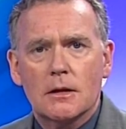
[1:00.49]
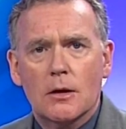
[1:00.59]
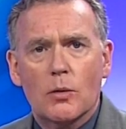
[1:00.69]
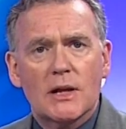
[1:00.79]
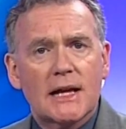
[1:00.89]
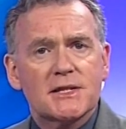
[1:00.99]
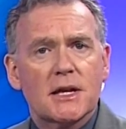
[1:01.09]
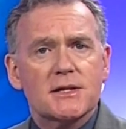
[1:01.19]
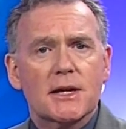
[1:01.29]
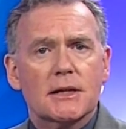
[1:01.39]
Well, at
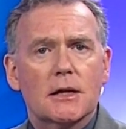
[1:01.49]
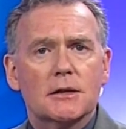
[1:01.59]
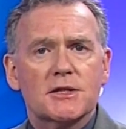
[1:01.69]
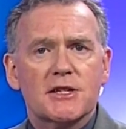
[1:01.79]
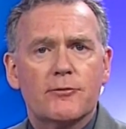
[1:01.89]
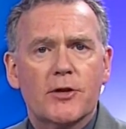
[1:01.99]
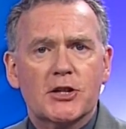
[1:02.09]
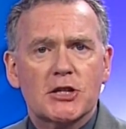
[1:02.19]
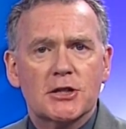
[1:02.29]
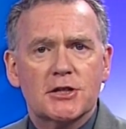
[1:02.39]
Sunset Gardens in
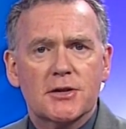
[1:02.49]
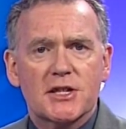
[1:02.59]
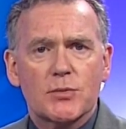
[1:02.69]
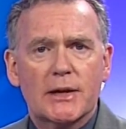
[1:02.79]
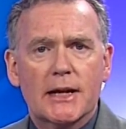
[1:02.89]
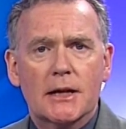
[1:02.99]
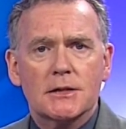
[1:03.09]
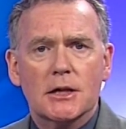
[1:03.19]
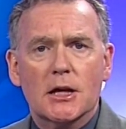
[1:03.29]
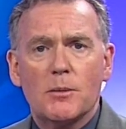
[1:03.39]
Richland this weekend,
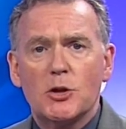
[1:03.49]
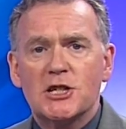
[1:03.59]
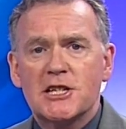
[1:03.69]
a community